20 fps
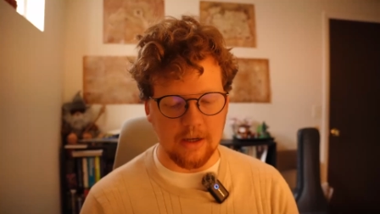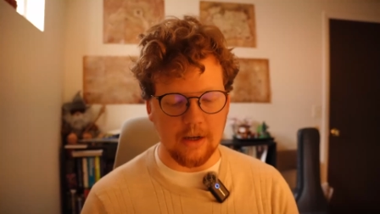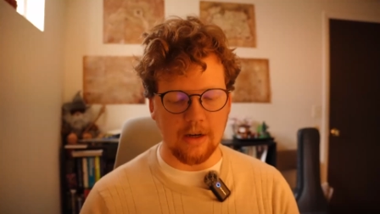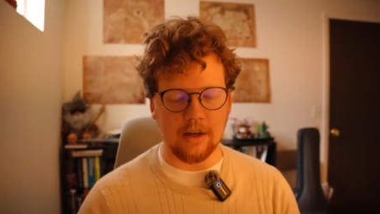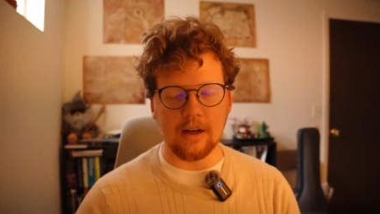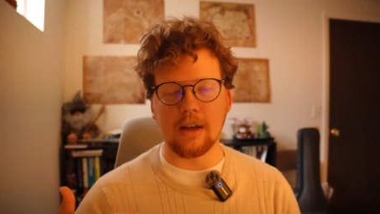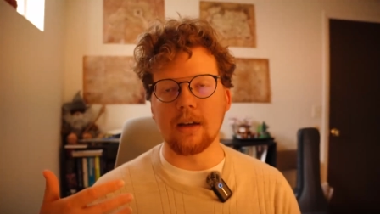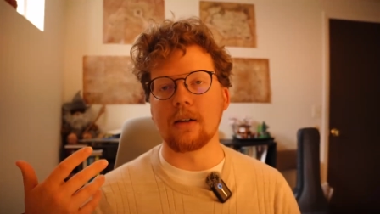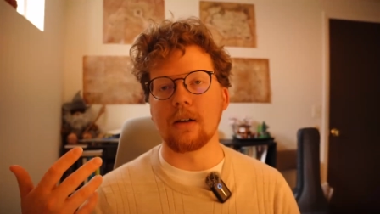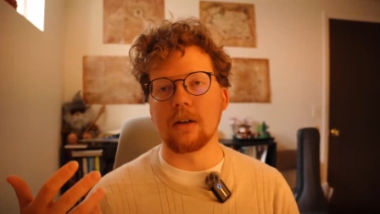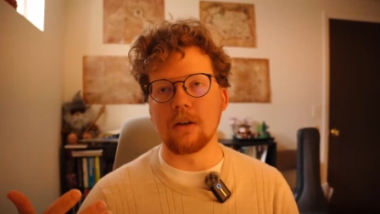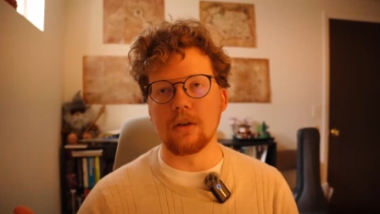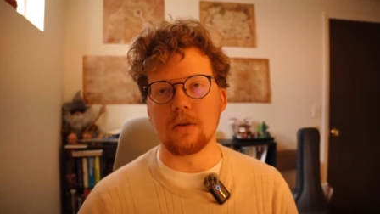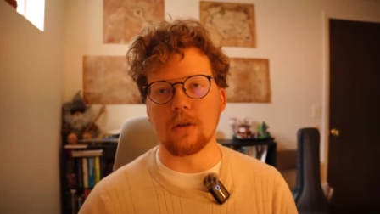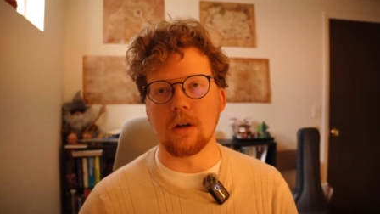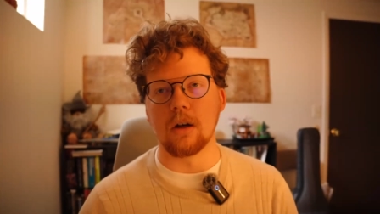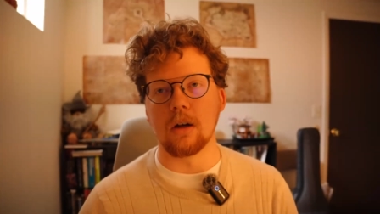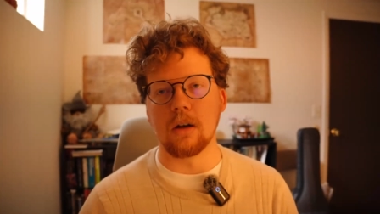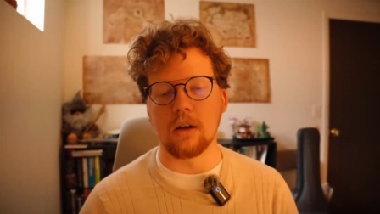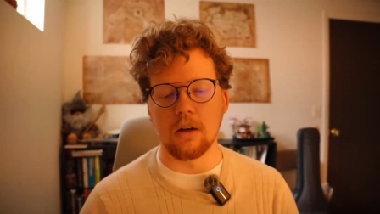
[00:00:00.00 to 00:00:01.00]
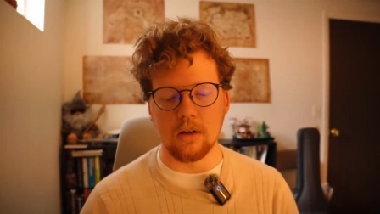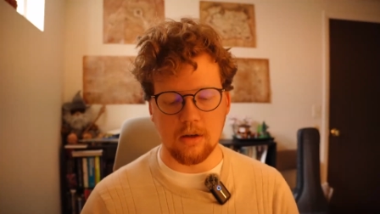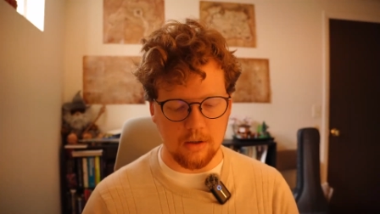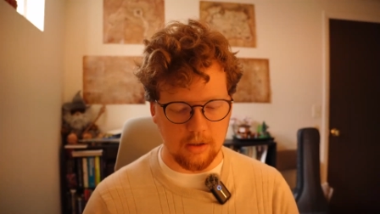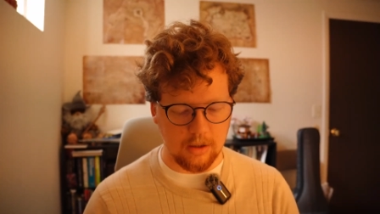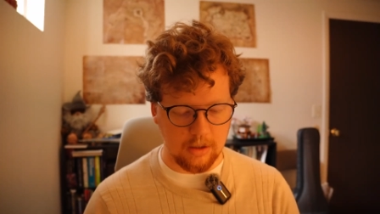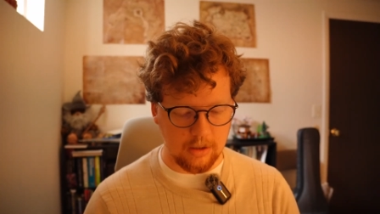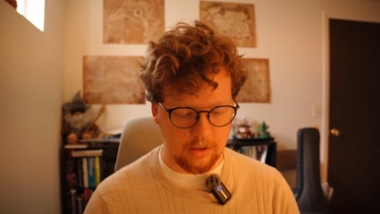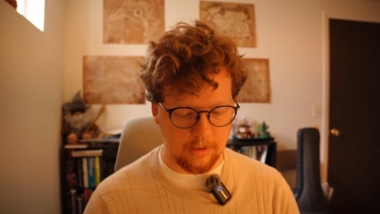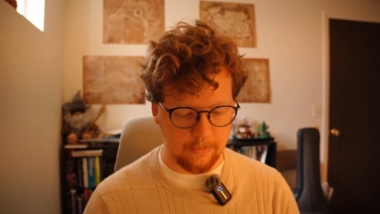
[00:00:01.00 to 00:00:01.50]
kind of continues on.
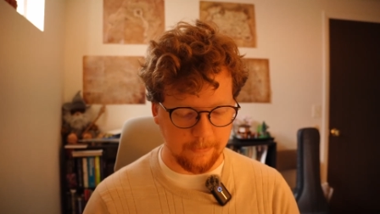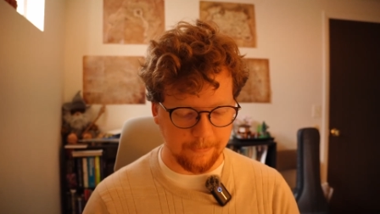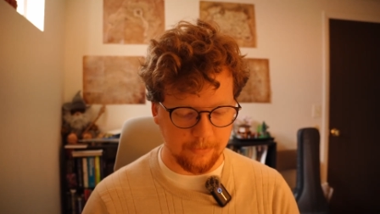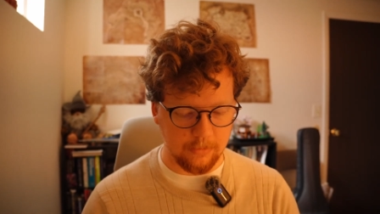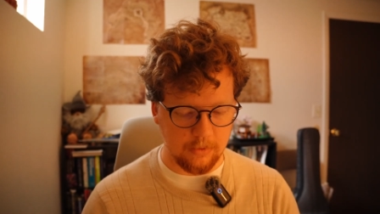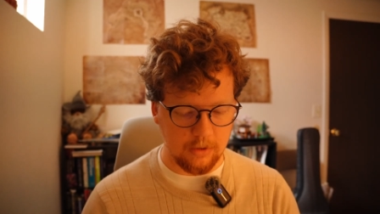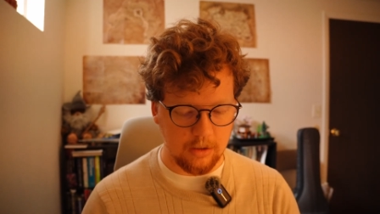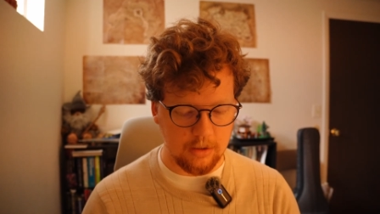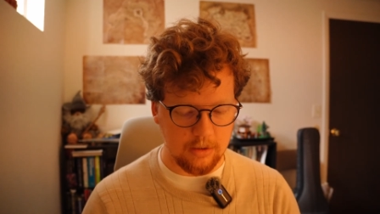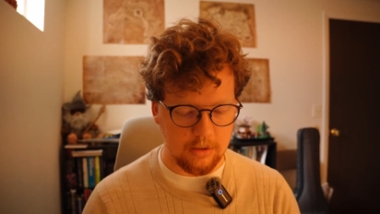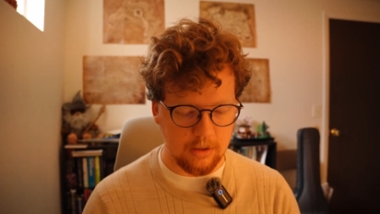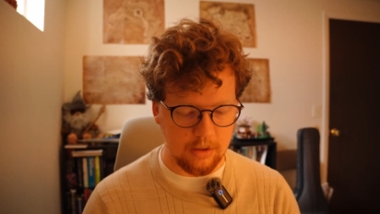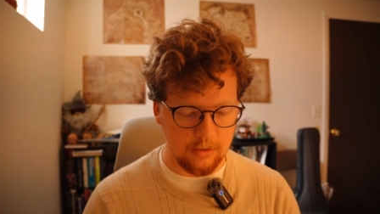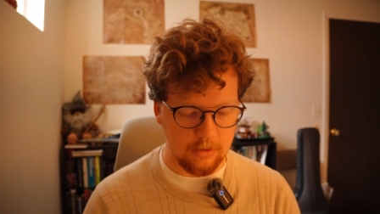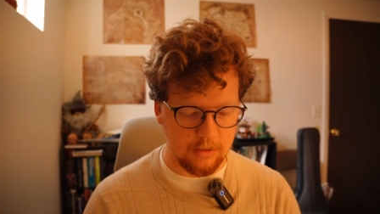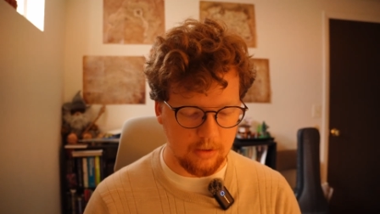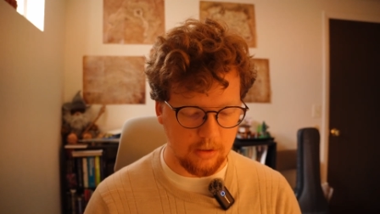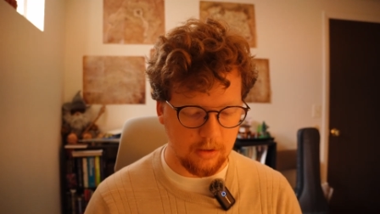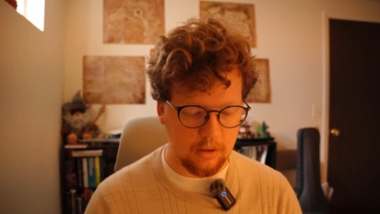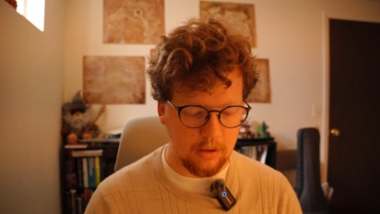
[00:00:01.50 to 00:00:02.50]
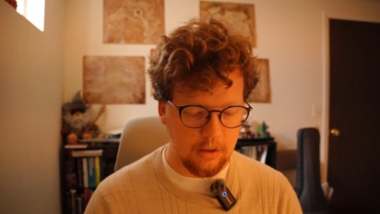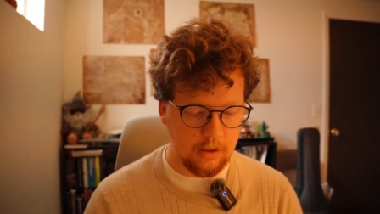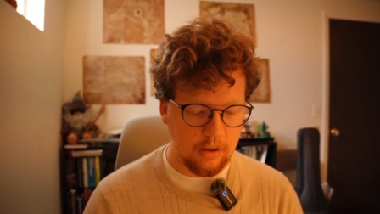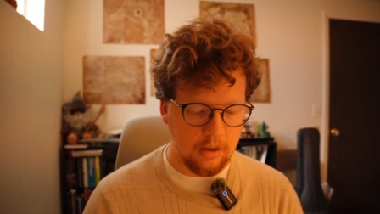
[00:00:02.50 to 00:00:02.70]
He says that